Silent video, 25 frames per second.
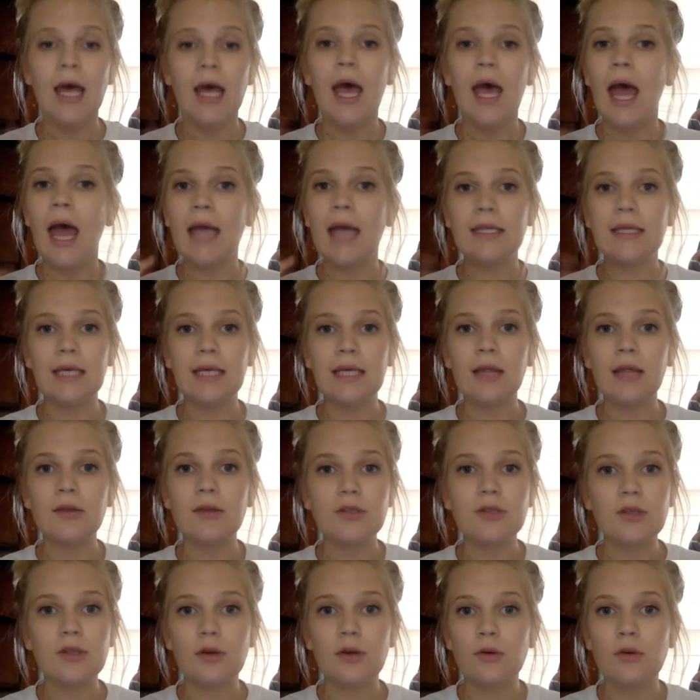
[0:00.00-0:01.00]
And the yellow
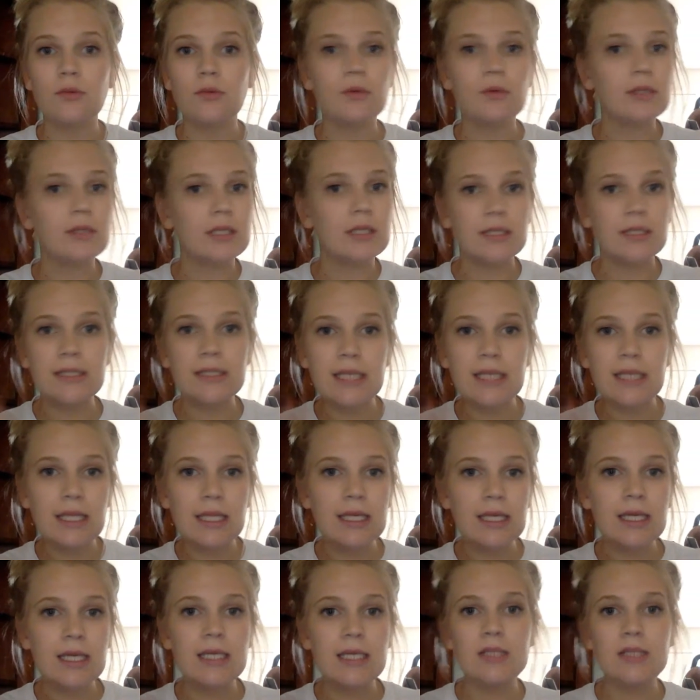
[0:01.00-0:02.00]
zone, the
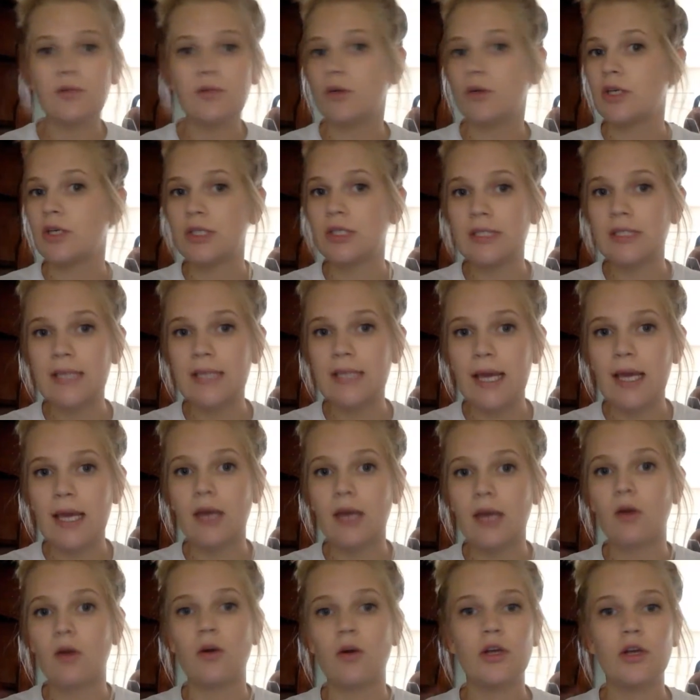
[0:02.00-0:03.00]
sillies, or you're
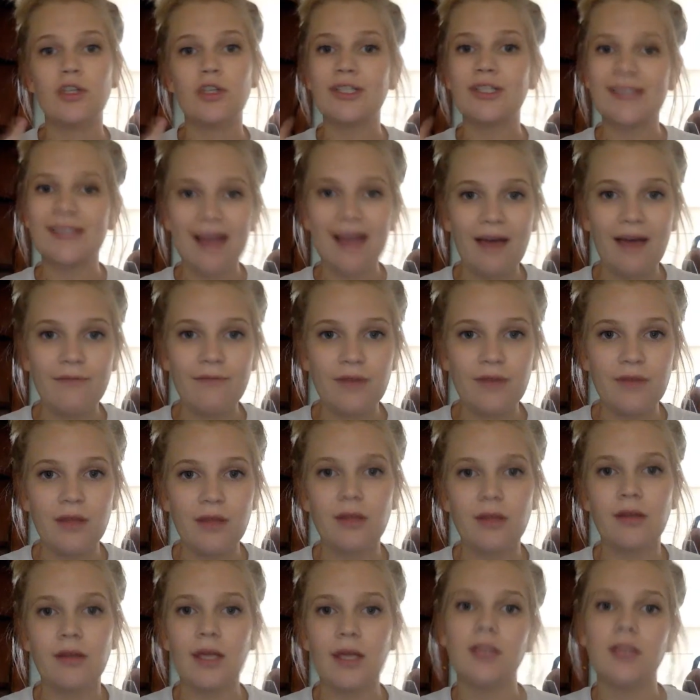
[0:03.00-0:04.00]
sick, or you're just not
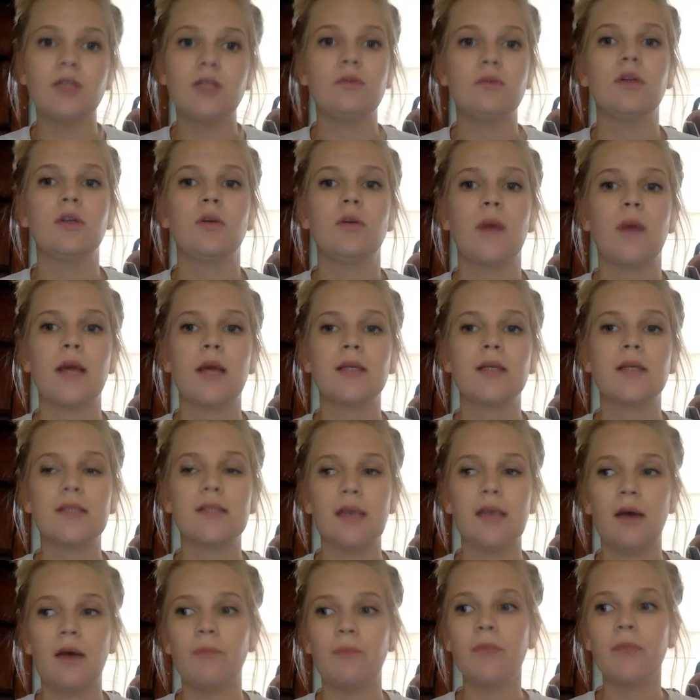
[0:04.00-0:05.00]
feeling like doing your work.
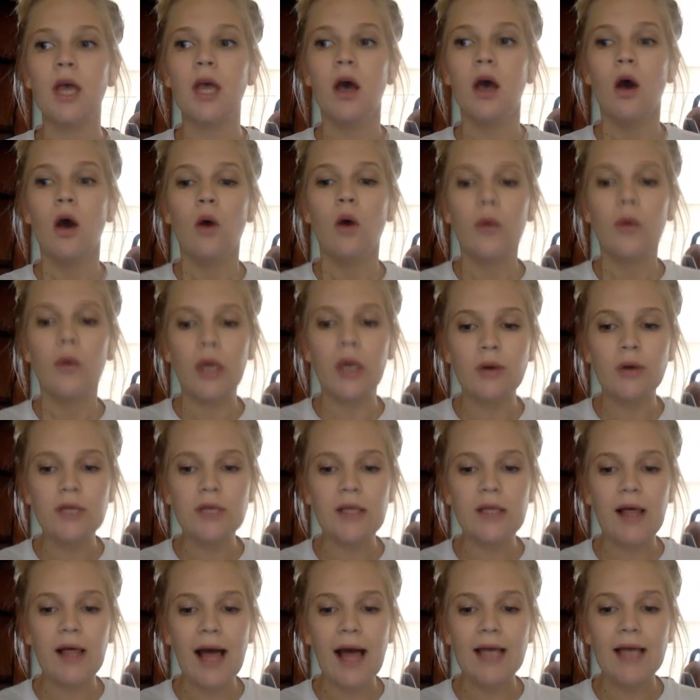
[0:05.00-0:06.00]
So we go into
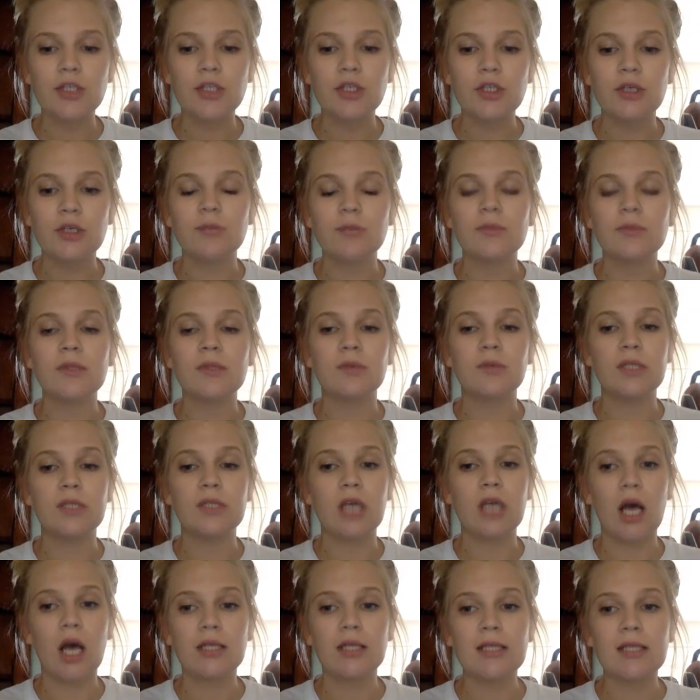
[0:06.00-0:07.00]
the classrooms, we
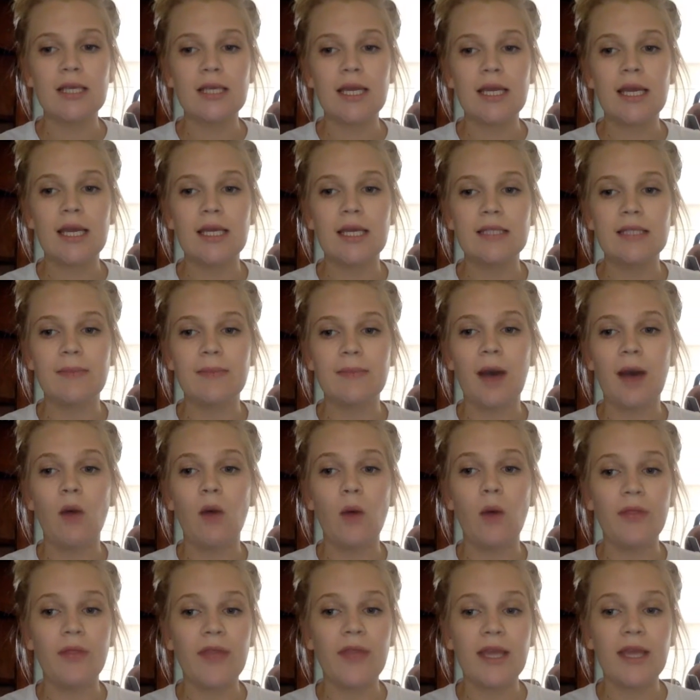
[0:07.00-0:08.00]
talk to the kids about
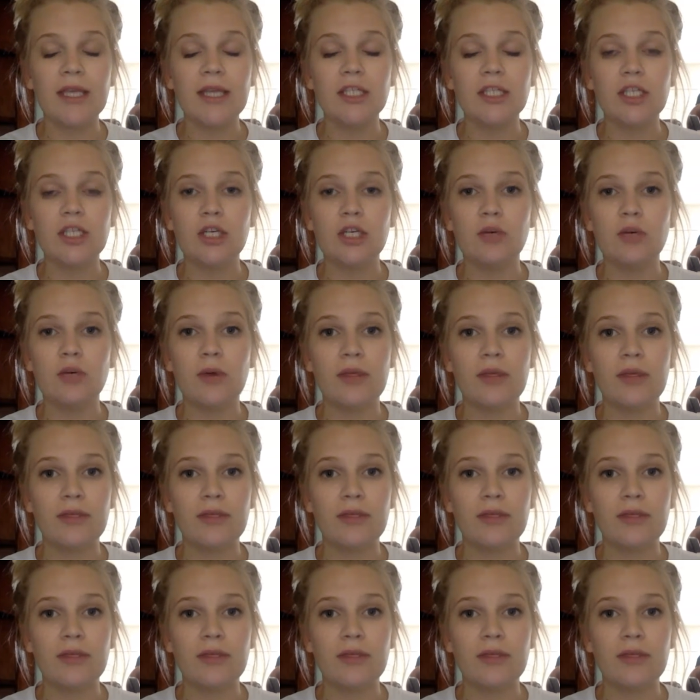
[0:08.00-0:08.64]
what they can do with